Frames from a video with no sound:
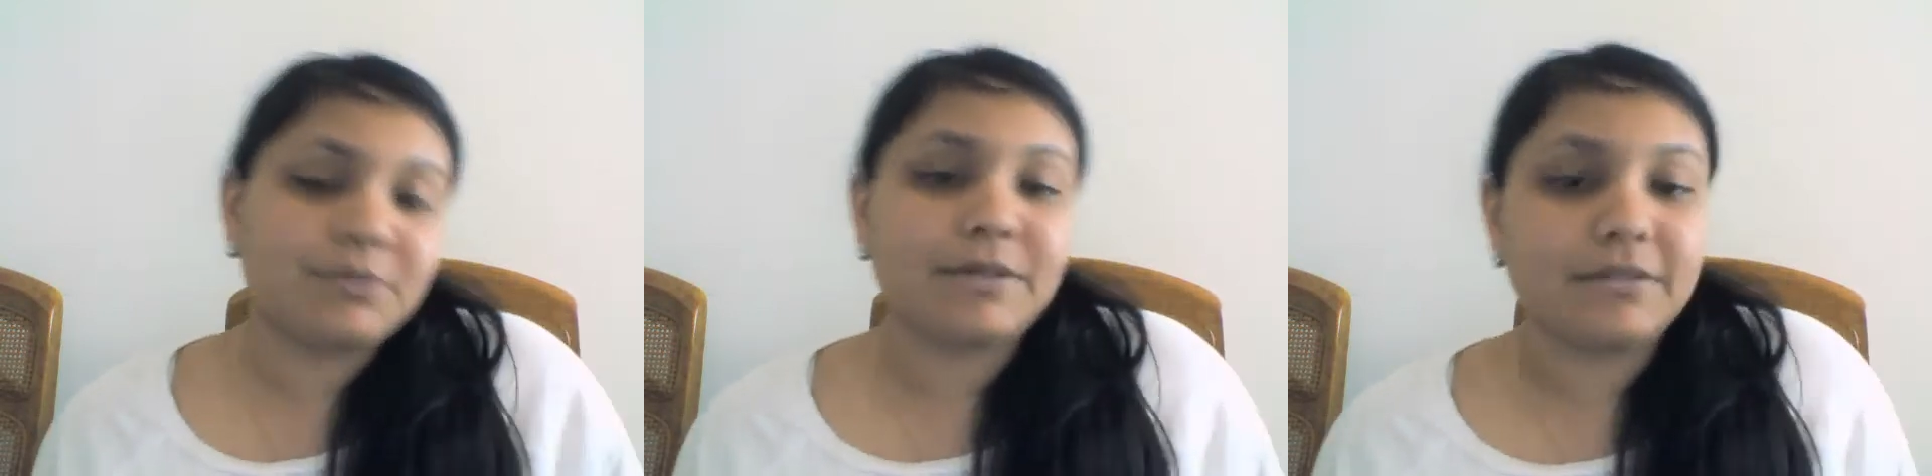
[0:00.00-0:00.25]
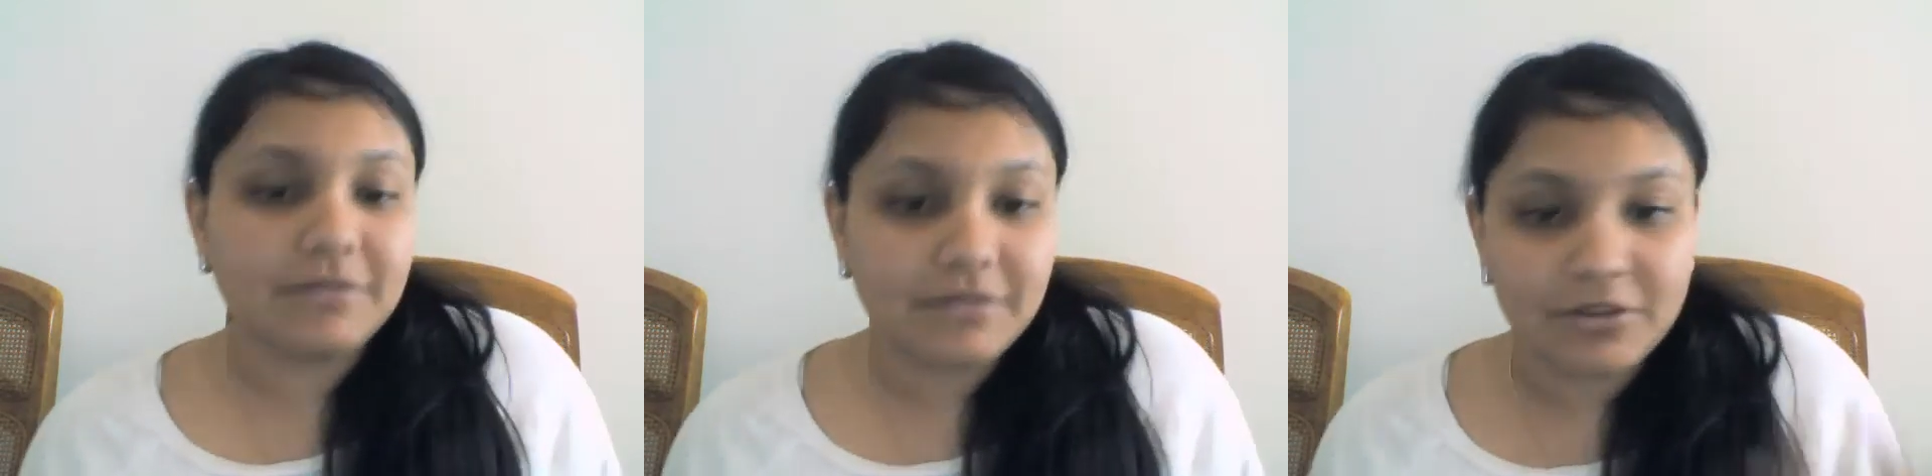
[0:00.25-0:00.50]

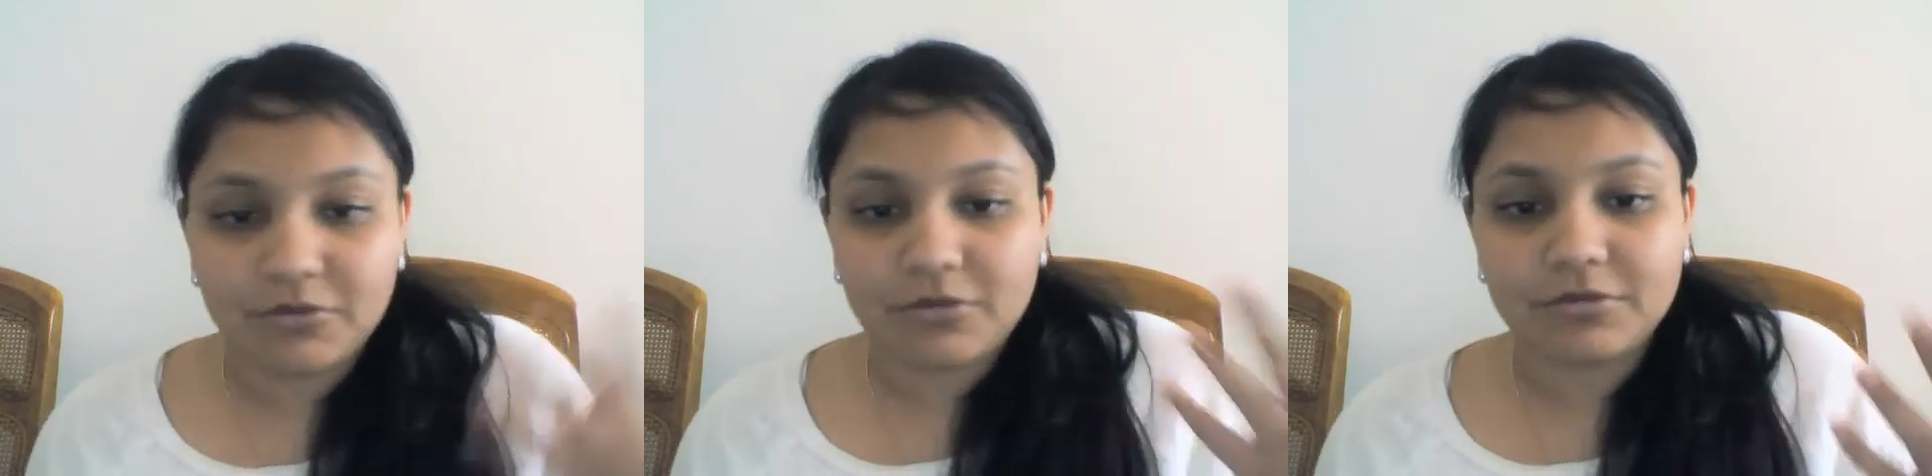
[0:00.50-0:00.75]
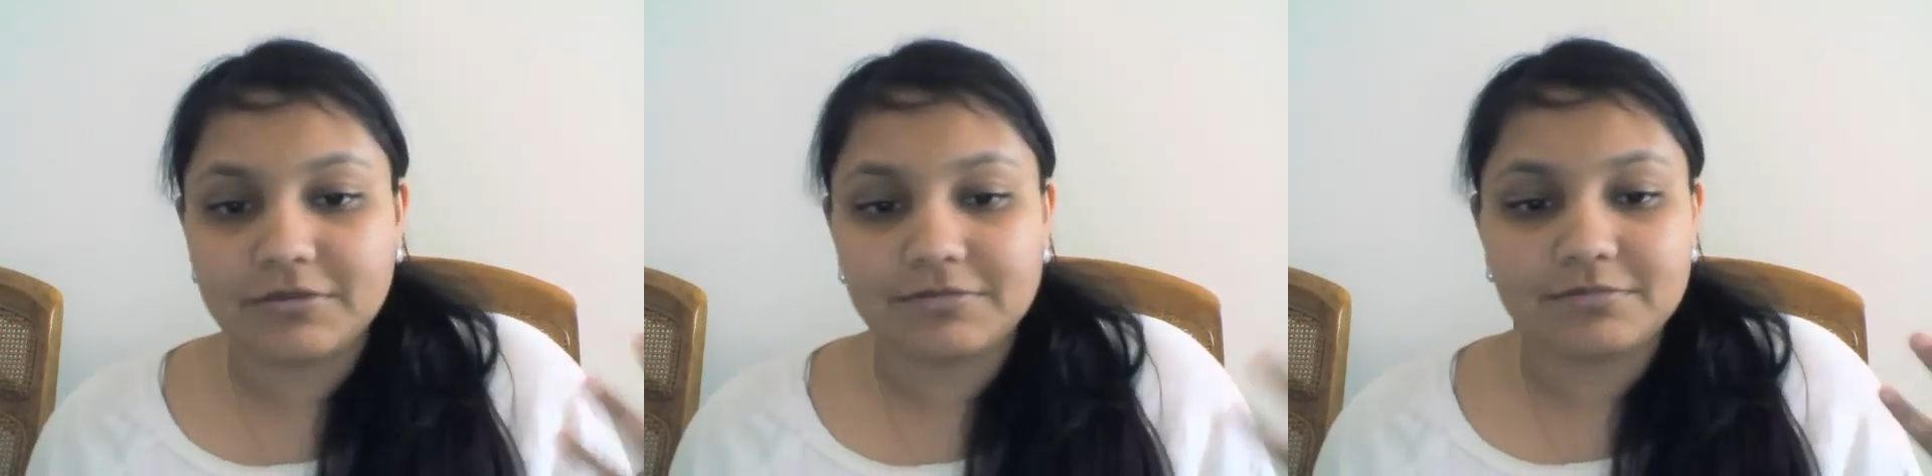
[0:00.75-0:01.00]
but
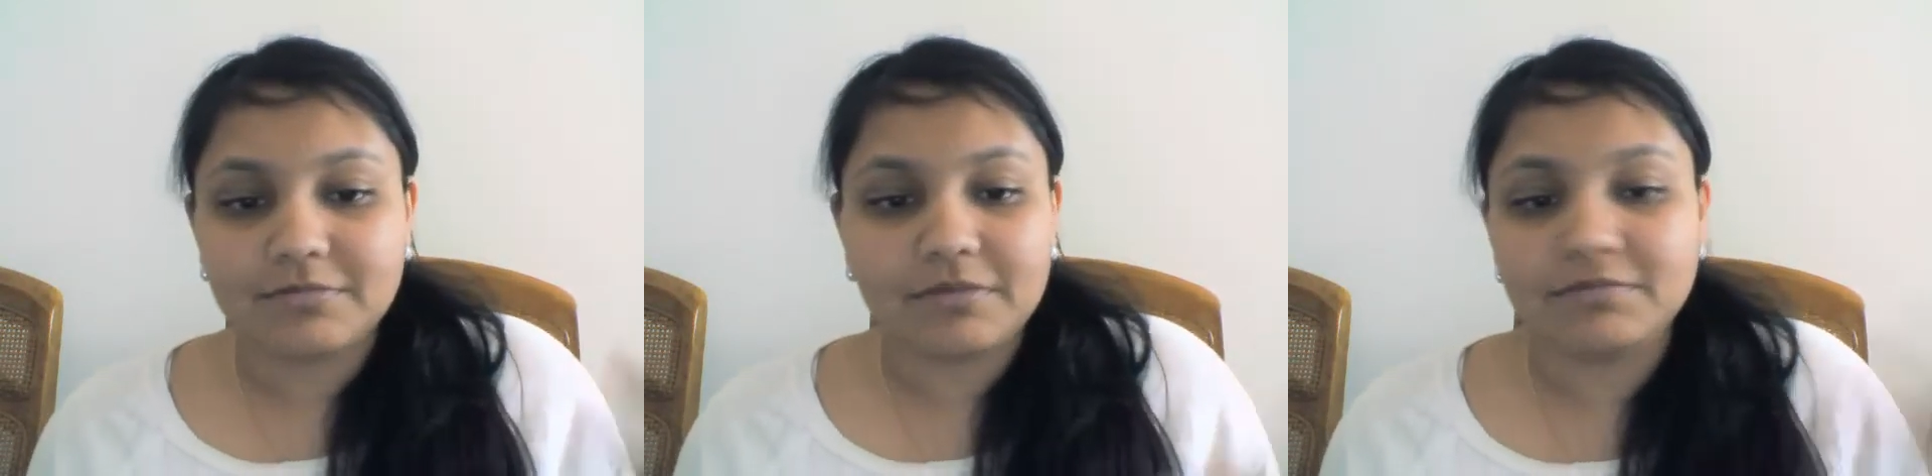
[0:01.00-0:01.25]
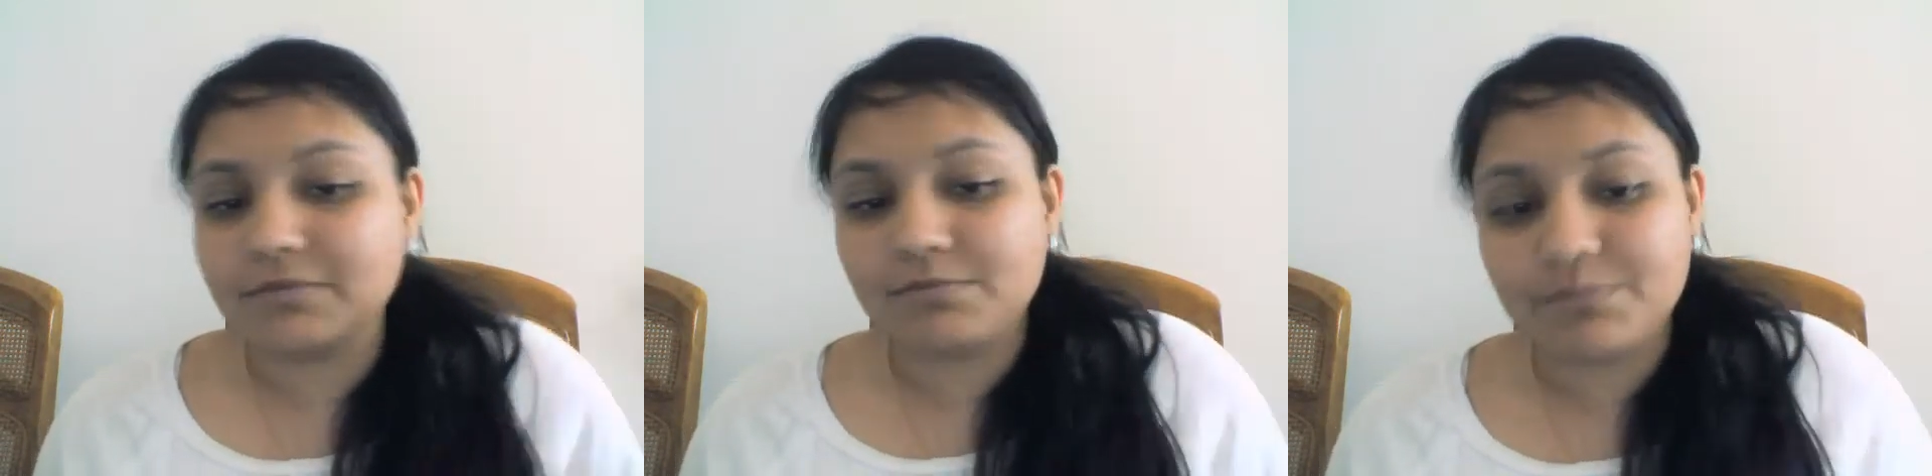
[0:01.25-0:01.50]
your
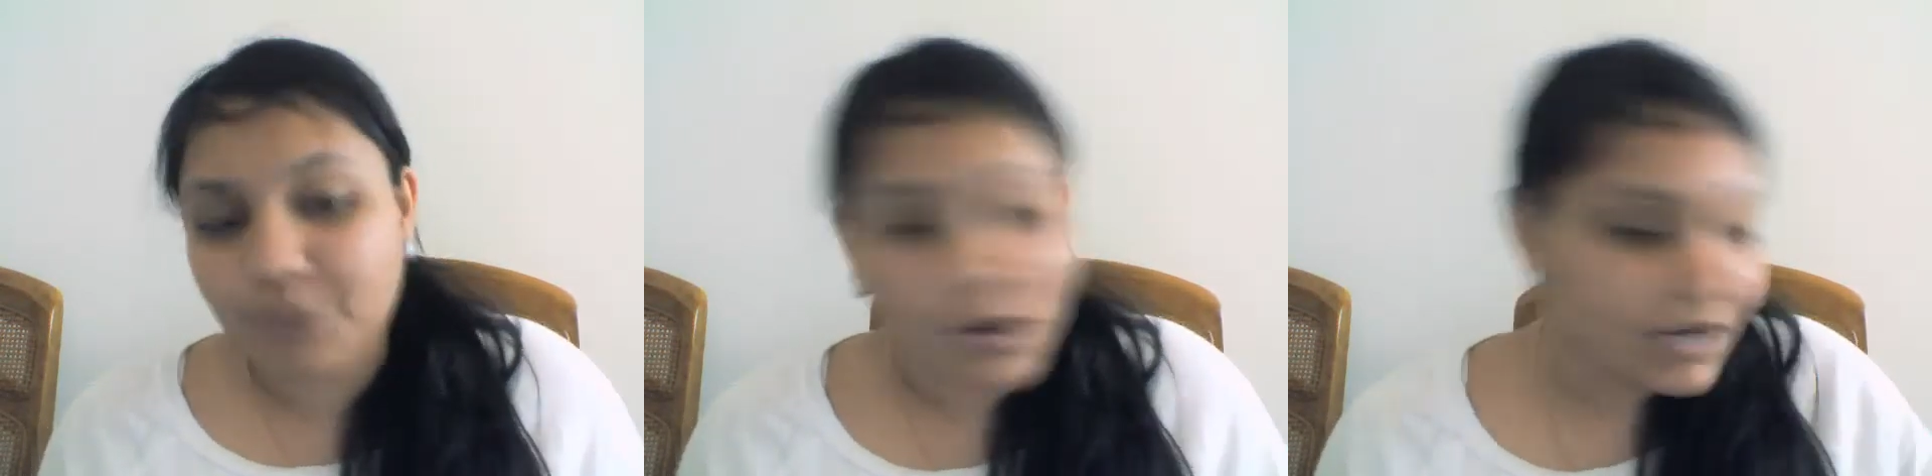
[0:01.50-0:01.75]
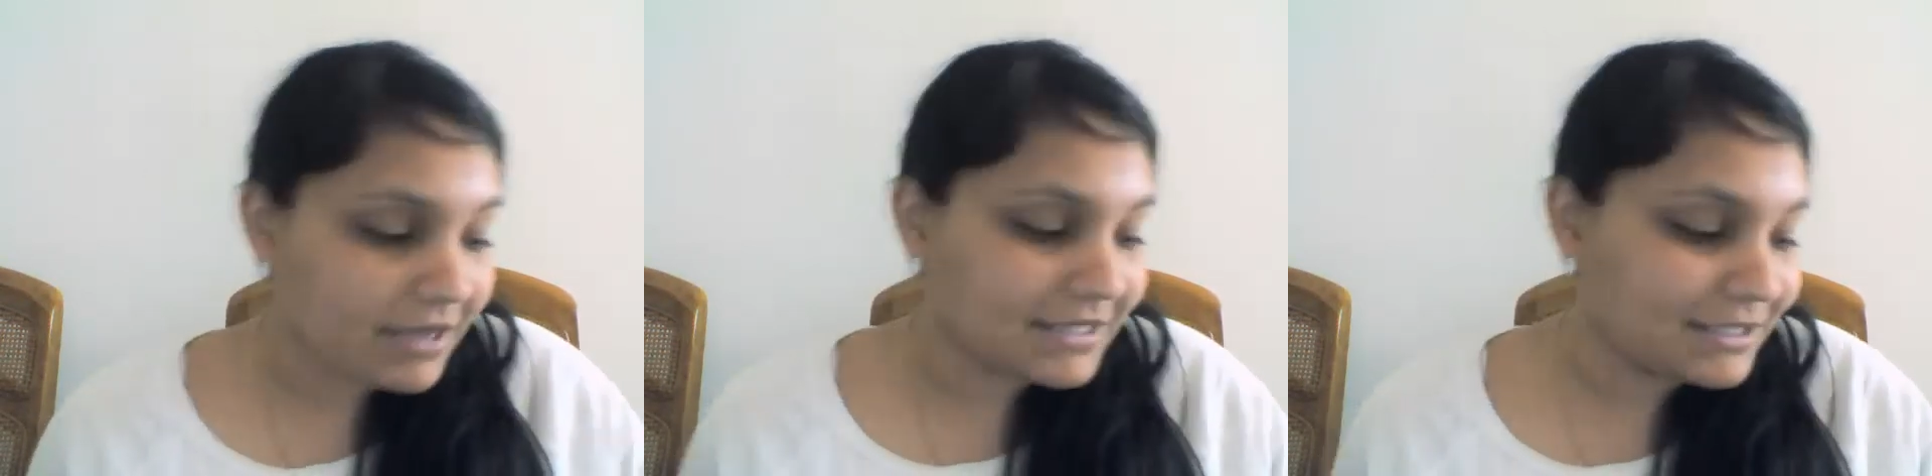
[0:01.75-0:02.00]

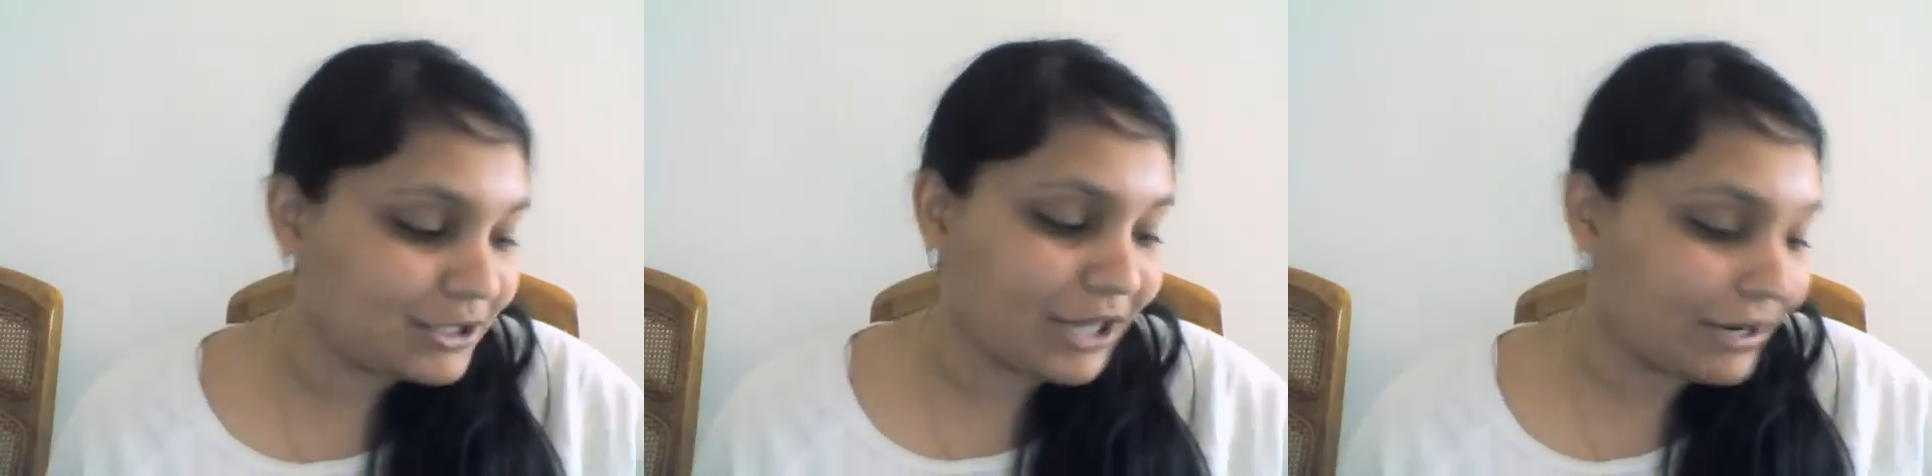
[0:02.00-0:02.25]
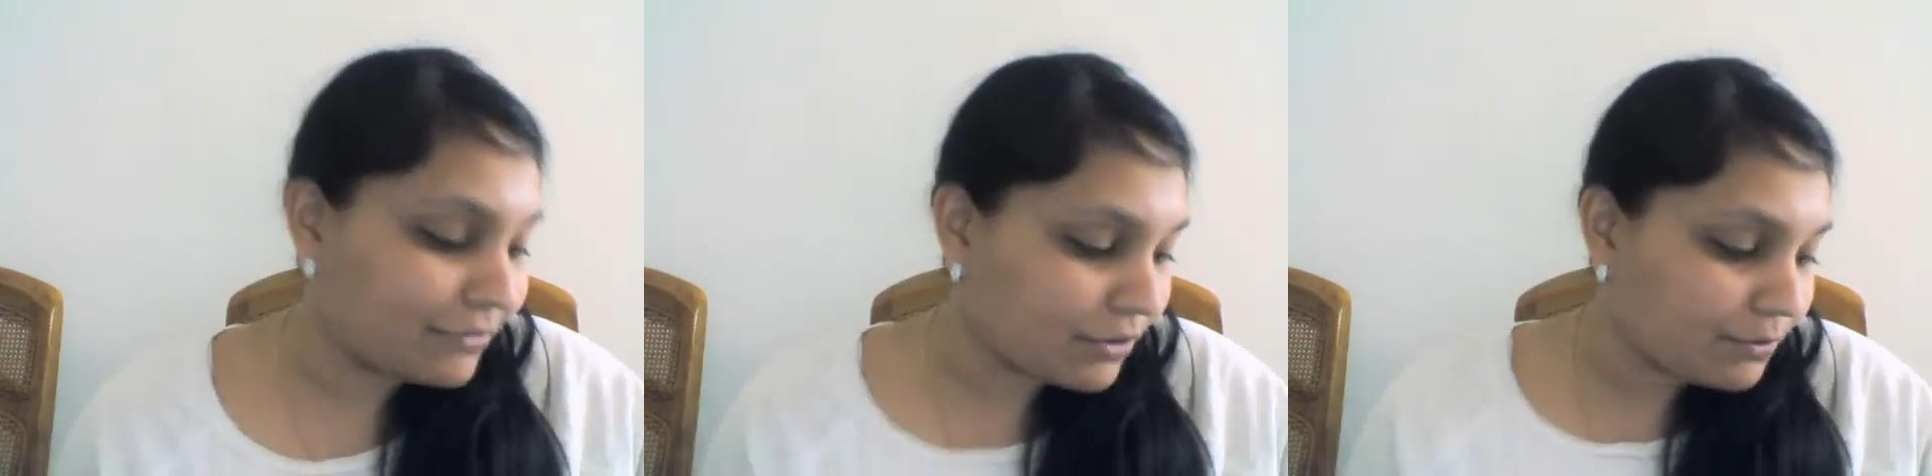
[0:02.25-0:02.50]
products in
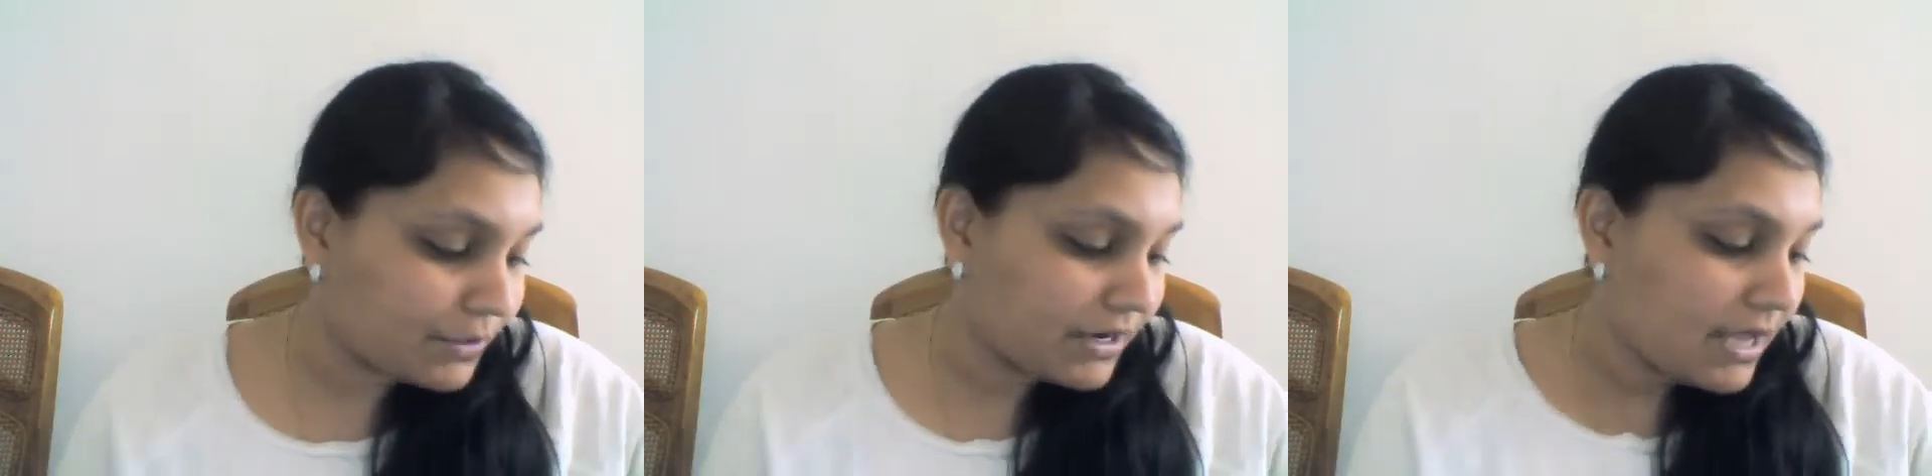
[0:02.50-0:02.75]
general,